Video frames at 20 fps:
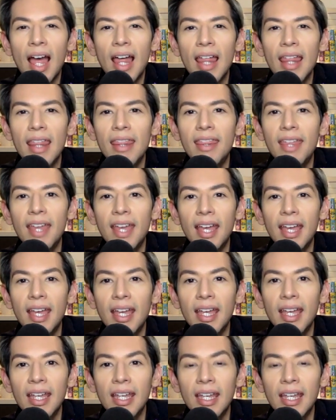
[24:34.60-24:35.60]

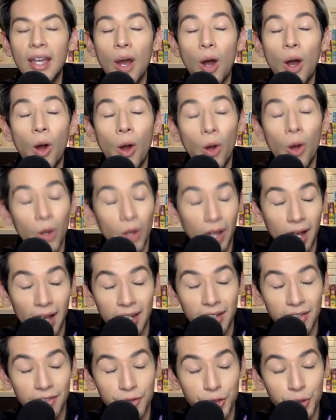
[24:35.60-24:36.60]
they all
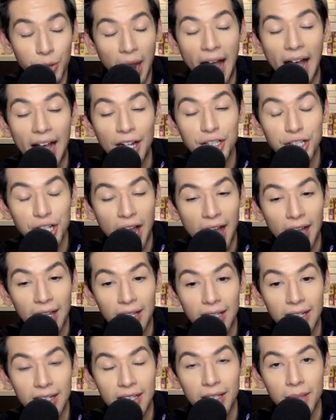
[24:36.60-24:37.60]
kind of drag
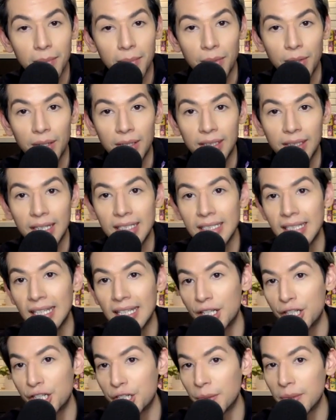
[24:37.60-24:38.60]
Jacqueline in the book. They say
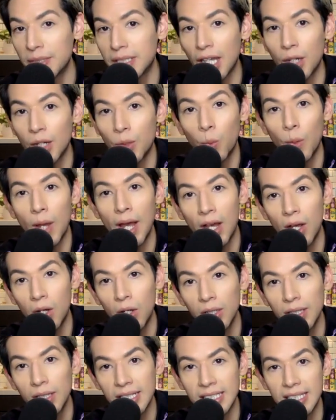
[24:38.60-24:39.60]
that she was
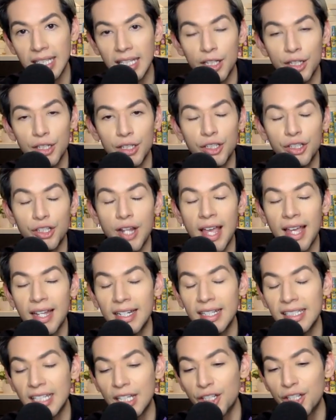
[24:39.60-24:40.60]
unwell. They say that
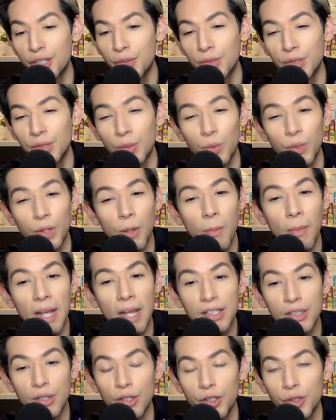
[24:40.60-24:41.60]
Andy says she was a real
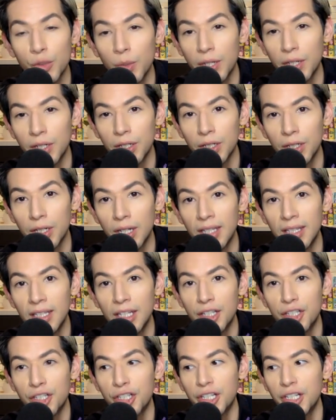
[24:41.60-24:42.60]
mess on Twitter and
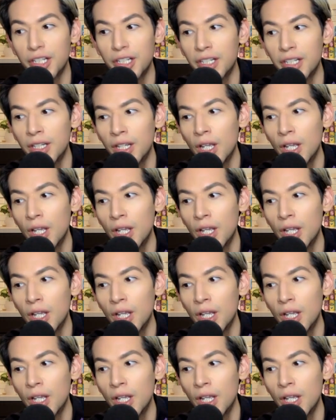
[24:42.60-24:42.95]
that she